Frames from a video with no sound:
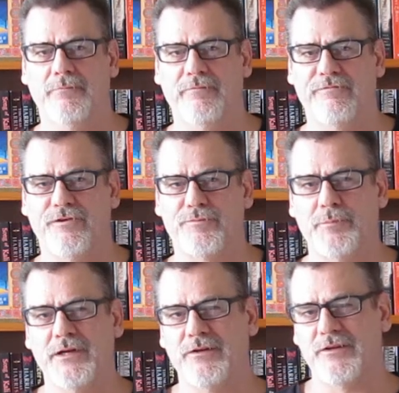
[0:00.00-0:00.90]
First
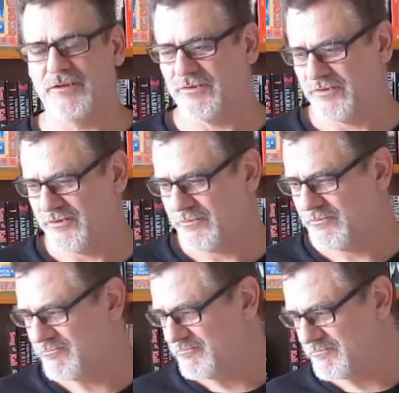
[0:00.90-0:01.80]
bit is
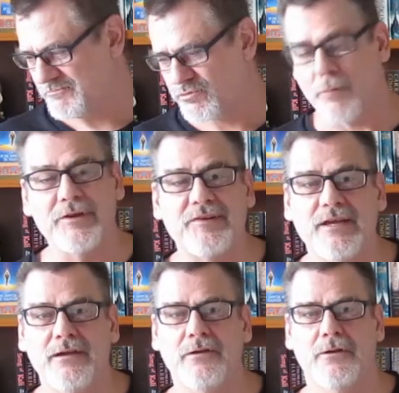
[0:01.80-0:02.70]

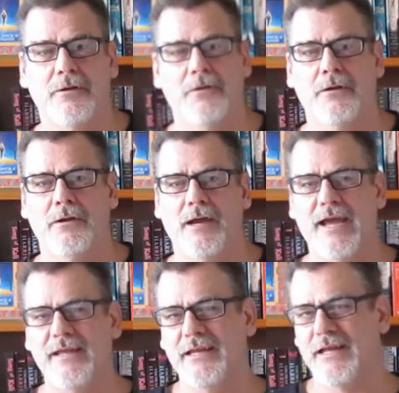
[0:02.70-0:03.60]
promising,
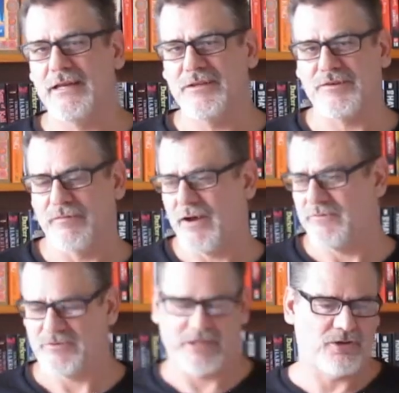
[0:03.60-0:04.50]
and then the
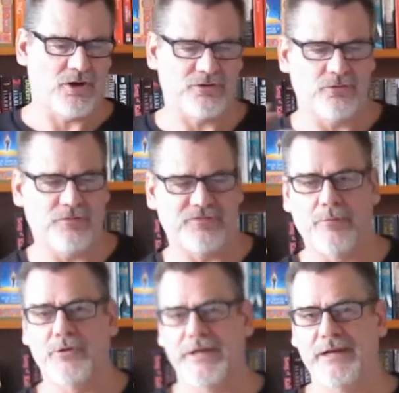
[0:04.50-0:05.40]
survivors get carted off
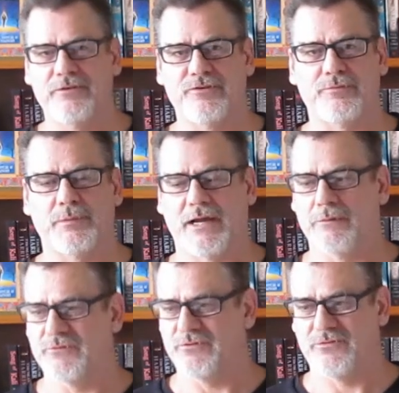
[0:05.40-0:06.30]
somewhere, and it just
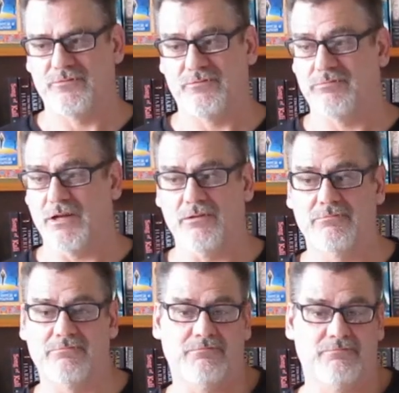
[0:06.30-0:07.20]
becomes, well,
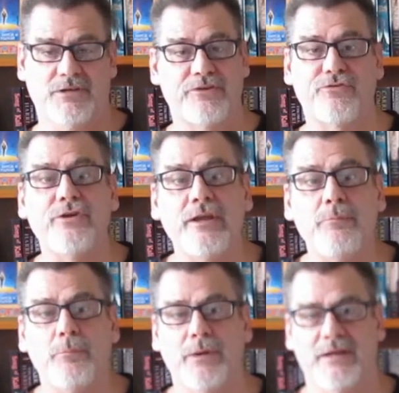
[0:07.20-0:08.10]

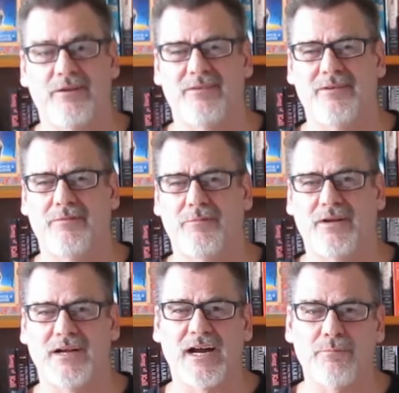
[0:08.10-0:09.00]
extreme, but
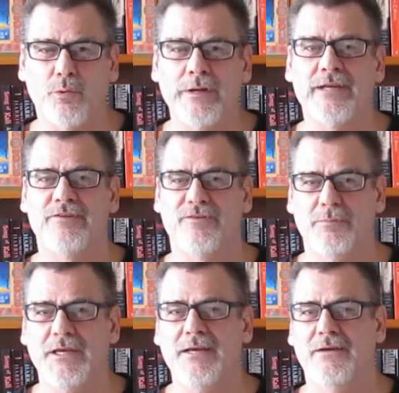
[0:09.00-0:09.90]
kind of pointless to
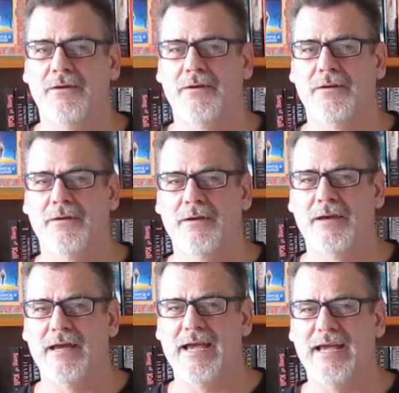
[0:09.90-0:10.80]
me.
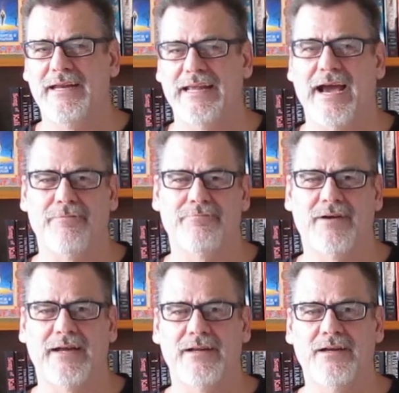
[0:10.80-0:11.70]
And yeah,
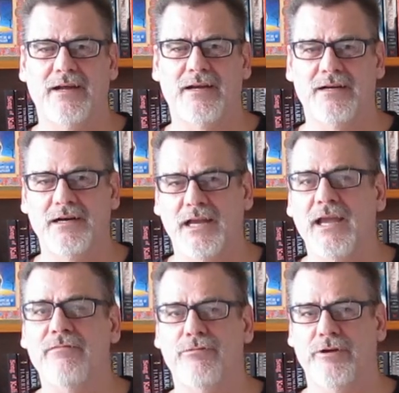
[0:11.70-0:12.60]
I didn't
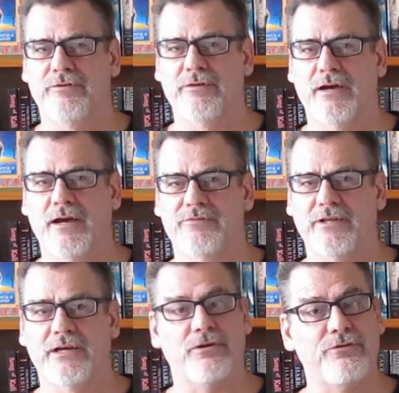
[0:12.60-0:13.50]
care for it. So
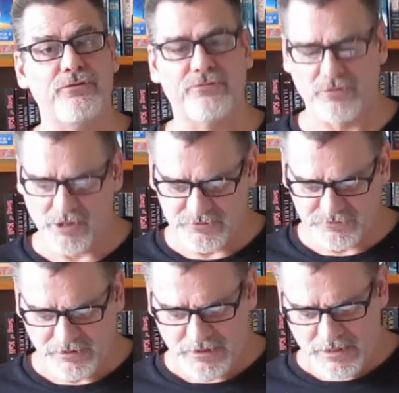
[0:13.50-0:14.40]
that got 2 stars.